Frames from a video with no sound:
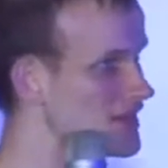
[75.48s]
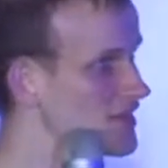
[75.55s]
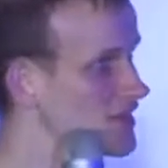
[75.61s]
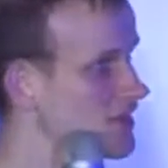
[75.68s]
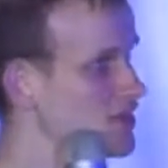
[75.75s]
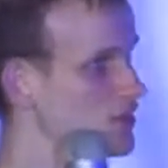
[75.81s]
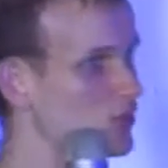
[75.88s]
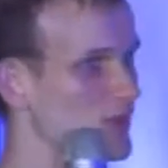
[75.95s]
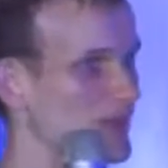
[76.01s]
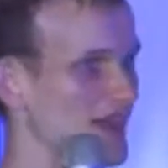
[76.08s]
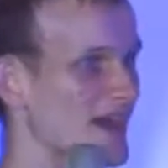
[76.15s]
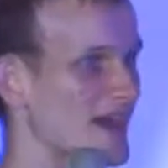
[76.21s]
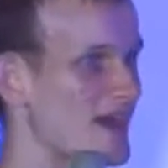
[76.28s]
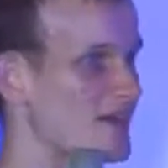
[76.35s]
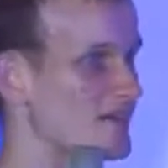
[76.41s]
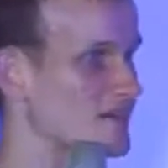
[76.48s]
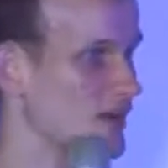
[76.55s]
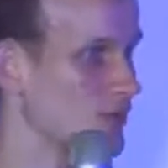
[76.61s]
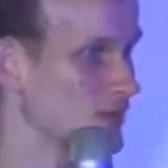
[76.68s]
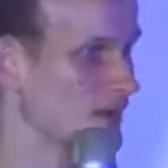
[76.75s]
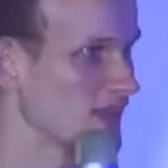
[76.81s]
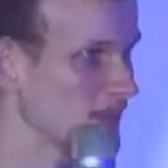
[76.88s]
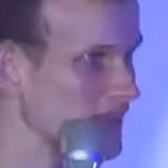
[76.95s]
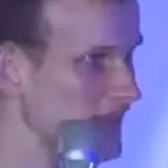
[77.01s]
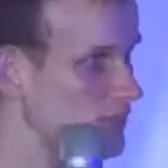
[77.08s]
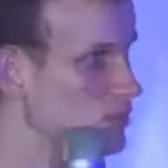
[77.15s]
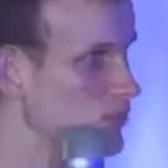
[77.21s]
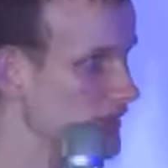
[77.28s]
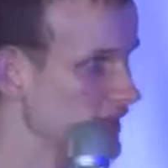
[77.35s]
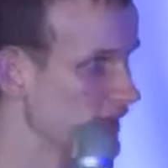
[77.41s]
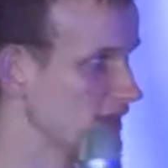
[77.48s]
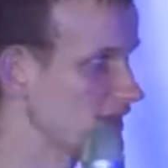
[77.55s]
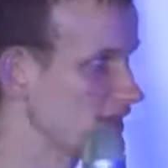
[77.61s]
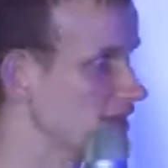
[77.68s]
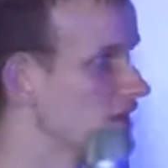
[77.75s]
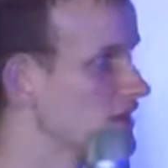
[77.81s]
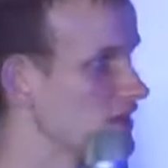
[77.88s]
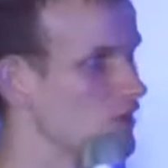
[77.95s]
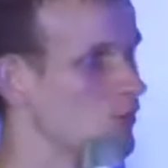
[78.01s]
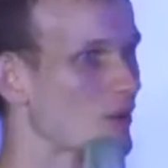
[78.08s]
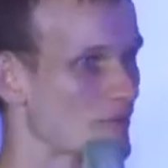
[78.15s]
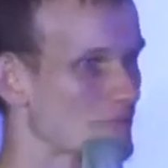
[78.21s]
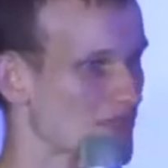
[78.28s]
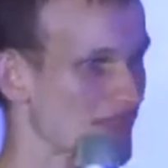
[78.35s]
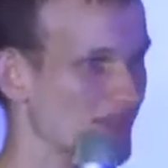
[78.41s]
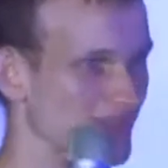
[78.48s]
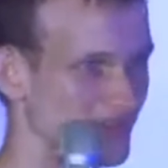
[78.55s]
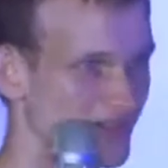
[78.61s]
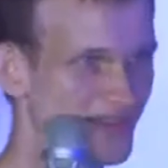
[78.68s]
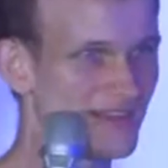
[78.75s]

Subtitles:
So we have our GitHub wiki, the website.